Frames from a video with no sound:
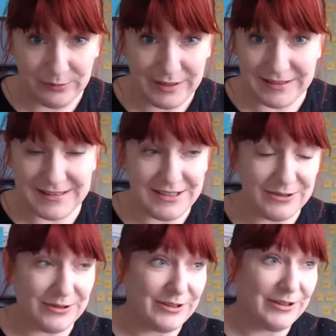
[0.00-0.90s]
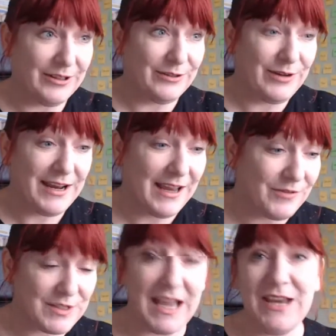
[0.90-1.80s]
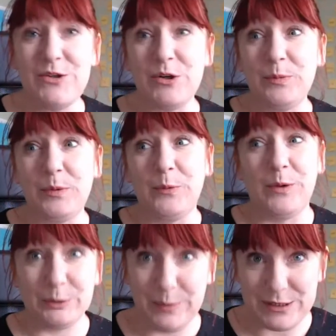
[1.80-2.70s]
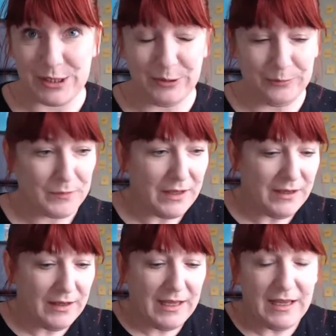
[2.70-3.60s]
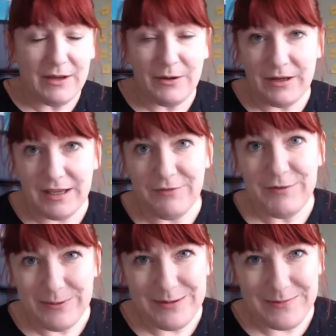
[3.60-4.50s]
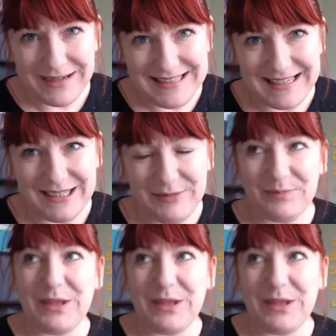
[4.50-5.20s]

It's, right, I've signed up. What do I do? If you were in my team,